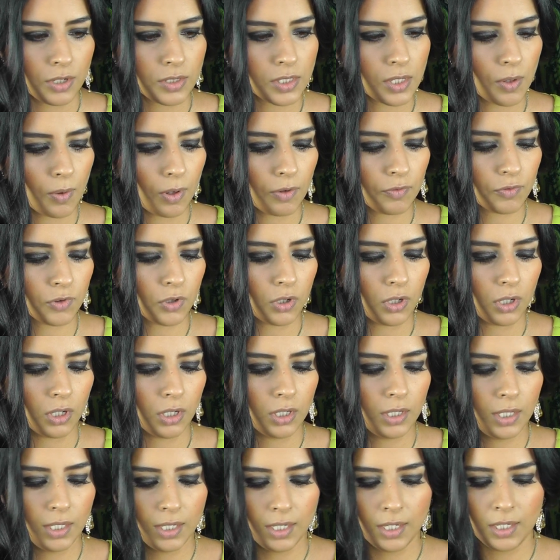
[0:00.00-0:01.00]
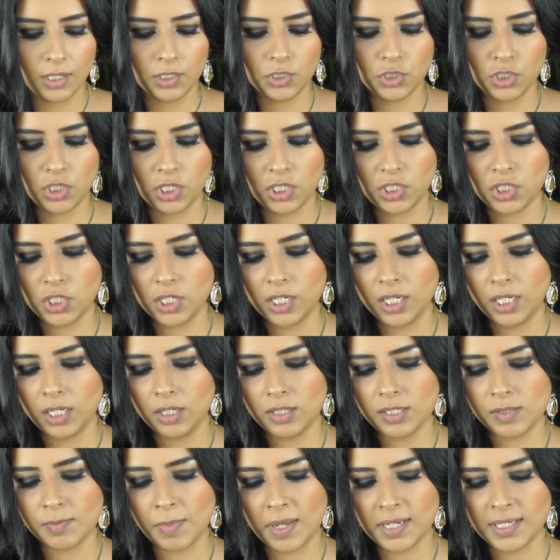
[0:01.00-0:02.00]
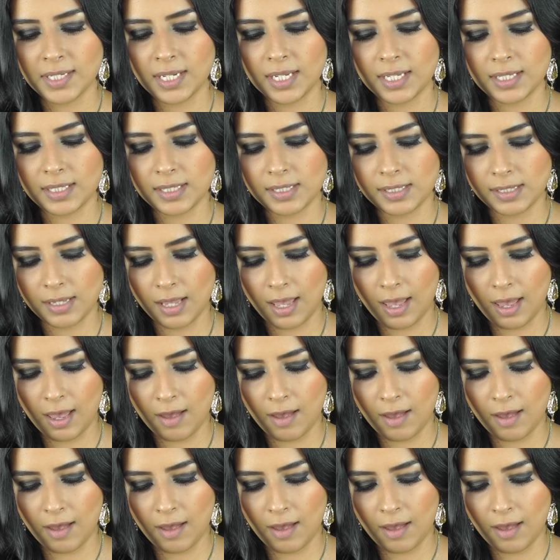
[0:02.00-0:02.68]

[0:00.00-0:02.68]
So I've got Chi Cosmetics